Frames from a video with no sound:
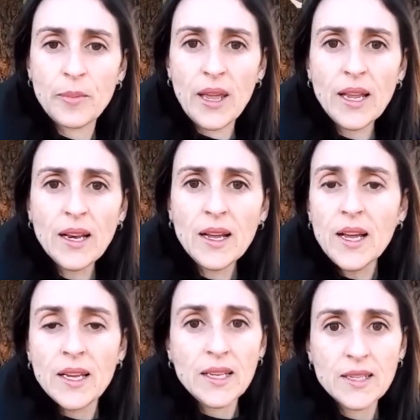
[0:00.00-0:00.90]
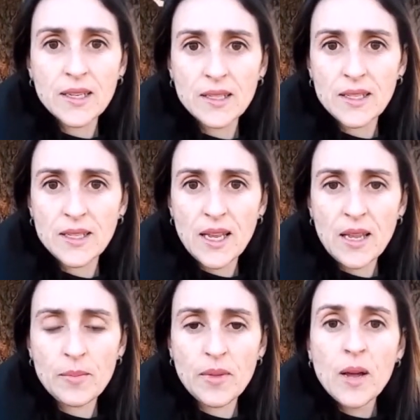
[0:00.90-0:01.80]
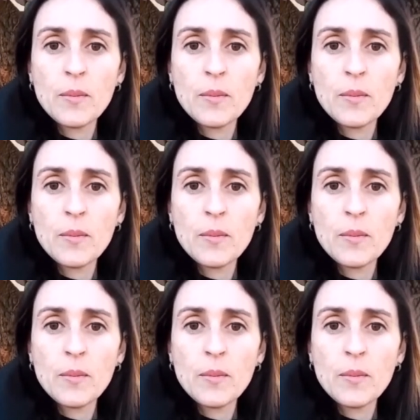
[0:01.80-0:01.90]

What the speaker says: female is the same,